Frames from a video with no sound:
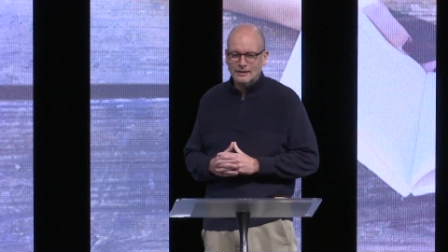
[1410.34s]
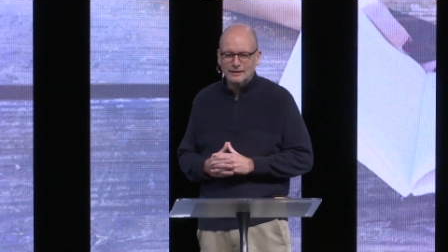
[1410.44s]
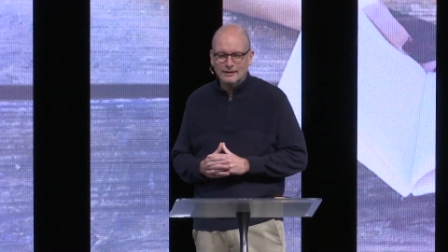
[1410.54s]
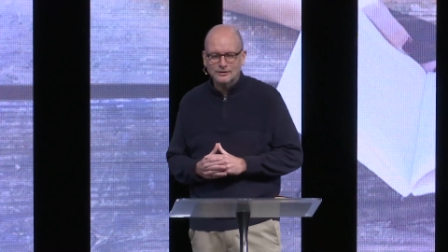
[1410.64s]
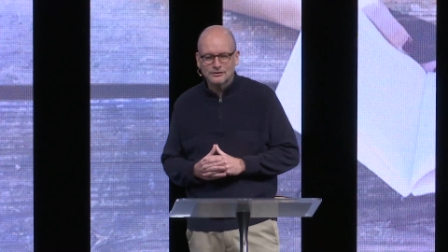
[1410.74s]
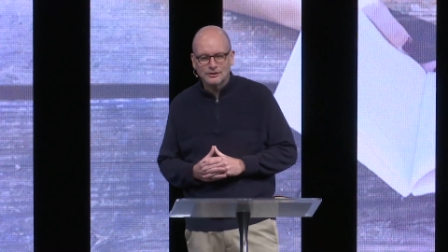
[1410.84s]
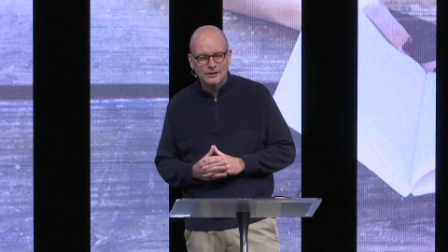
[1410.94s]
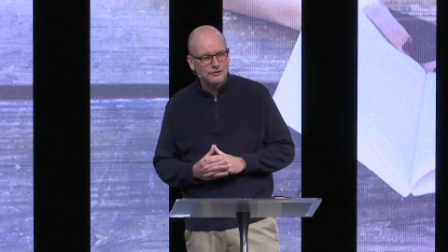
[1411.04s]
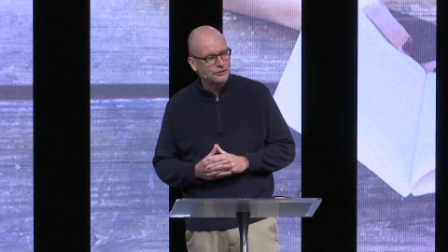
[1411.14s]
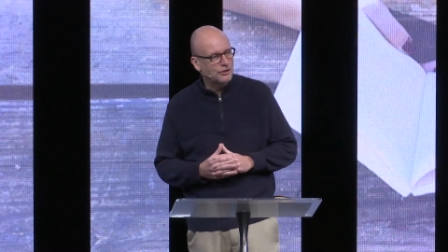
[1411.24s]
let's,
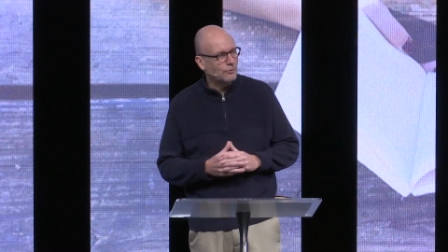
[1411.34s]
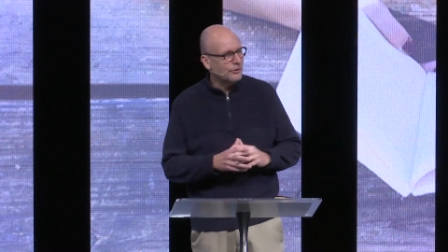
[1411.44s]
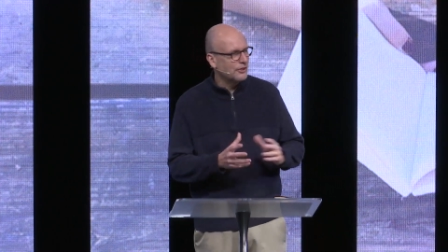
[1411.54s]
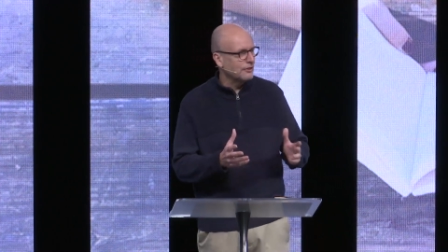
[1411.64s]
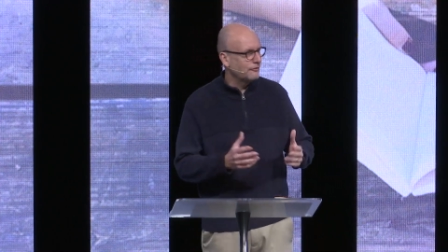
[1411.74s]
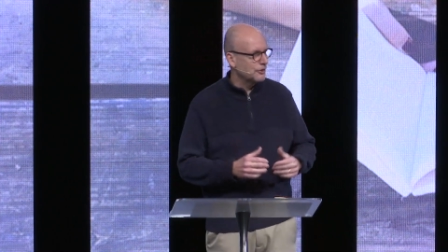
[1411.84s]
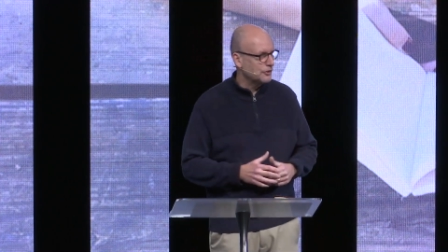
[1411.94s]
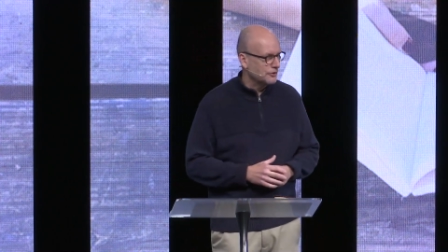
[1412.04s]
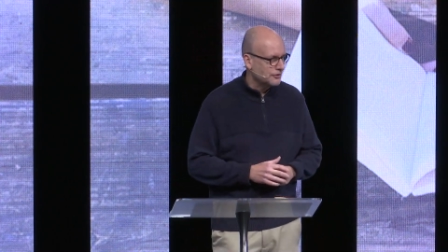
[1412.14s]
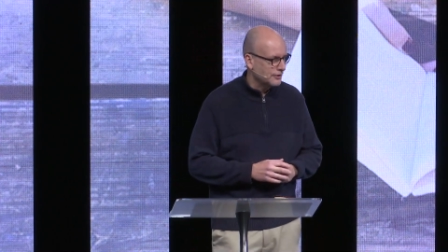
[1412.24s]
let's start with the
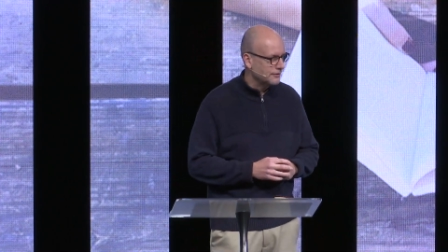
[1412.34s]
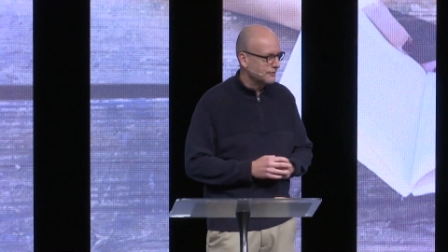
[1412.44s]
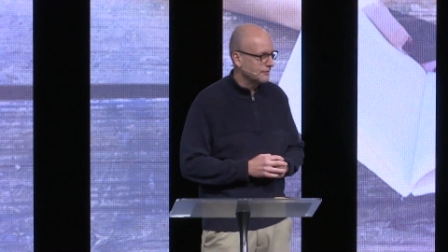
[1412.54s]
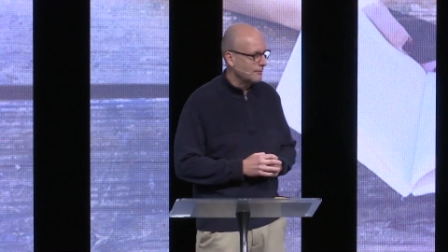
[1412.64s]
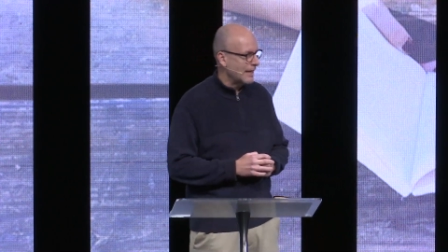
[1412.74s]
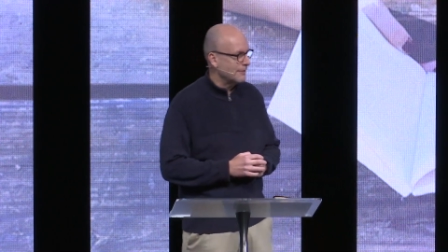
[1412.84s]
deficiencies. There might